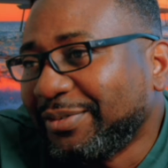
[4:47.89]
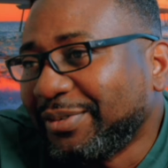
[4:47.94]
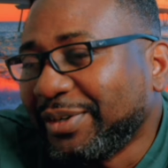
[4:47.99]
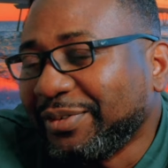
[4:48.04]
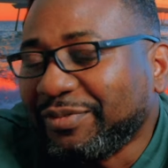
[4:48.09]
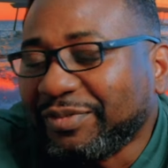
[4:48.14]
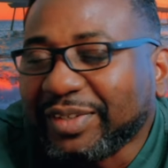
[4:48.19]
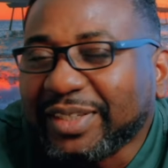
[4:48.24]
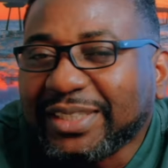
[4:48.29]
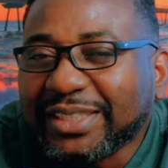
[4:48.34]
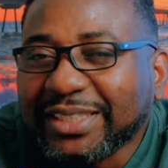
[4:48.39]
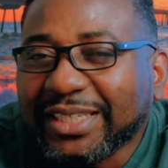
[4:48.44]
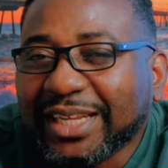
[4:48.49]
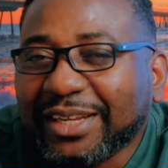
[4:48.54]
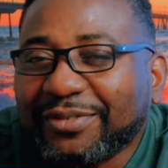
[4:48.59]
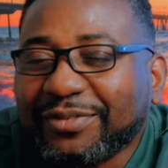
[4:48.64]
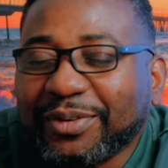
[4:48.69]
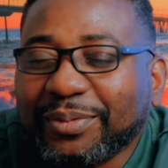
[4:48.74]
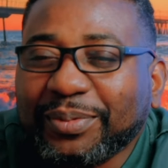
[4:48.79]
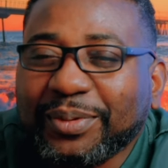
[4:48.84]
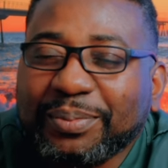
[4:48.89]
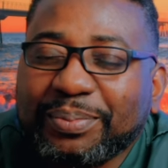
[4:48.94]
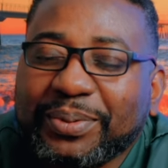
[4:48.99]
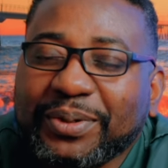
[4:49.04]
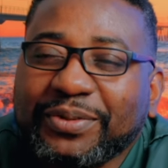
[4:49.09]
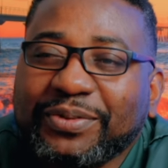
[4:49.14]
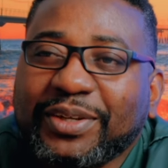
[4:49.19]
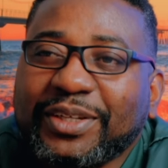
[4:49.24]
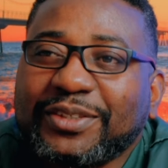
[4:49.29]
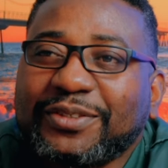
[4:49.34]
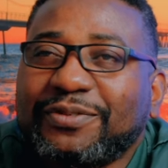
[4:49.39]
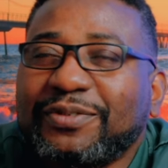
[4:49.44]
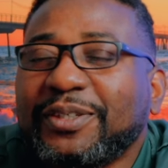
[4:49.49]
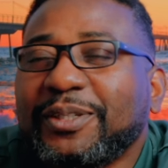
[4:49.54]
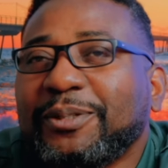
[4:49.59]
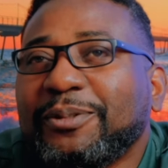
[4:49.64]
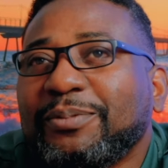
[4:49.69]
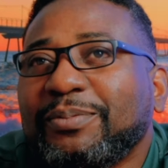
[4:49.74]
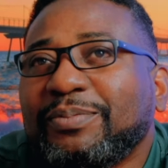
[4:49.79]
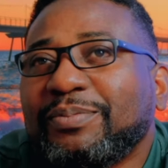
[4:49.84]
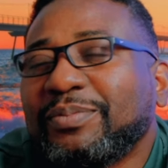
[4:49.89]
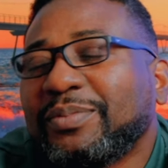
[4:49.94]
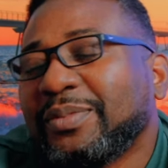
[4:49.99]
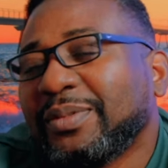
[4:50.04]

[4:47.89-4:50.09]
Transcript: revisited from the previous film,